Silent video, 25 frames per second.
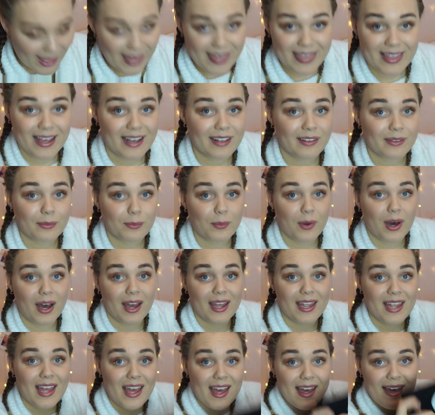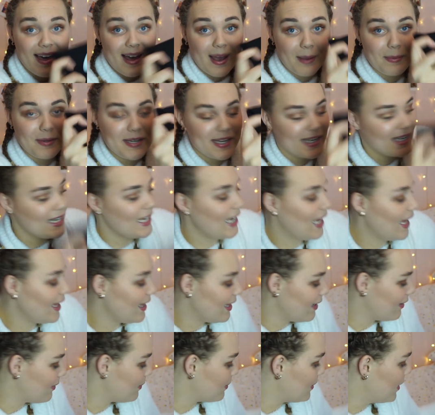that's why I particularly like
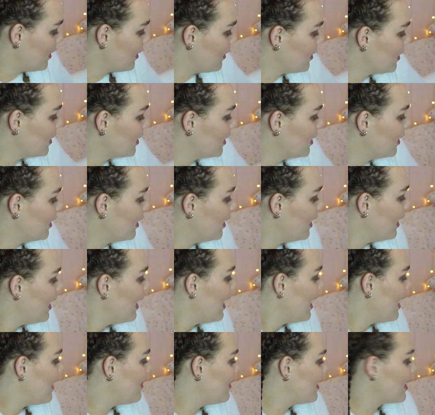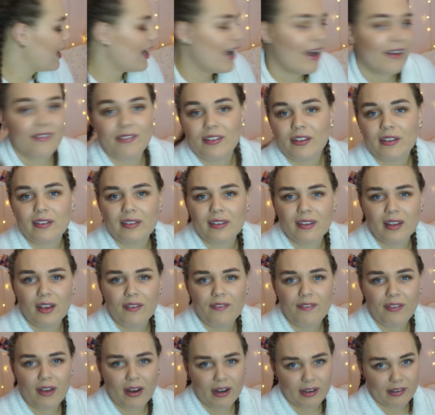this one. And then I have this, a
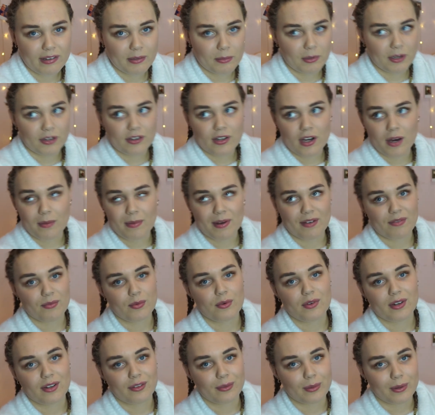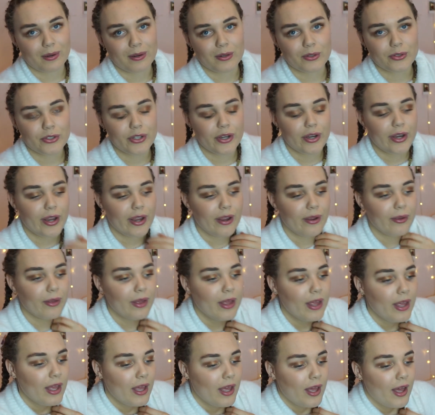very similar top. I've worn it so I can't show you.
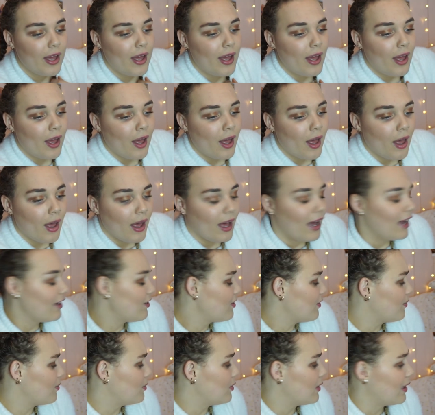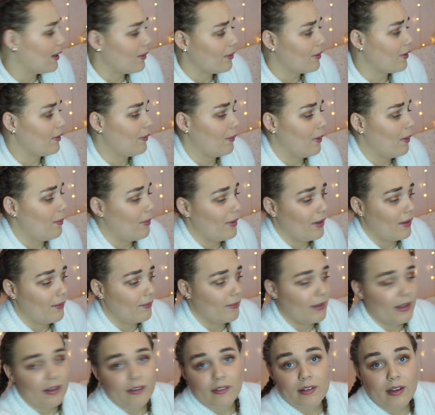I should have worn that one as well, but
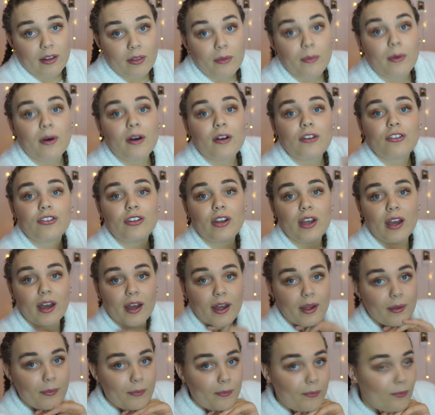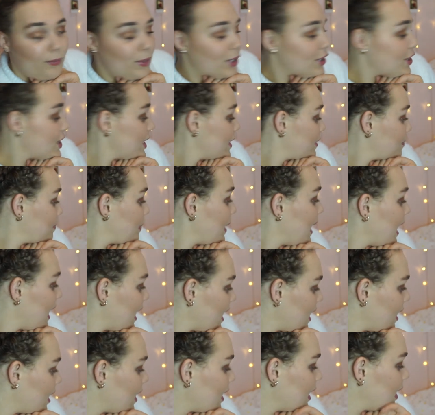it's still in the wash, which is
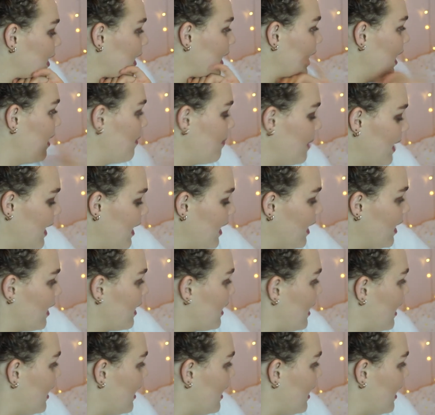pink, a light pink,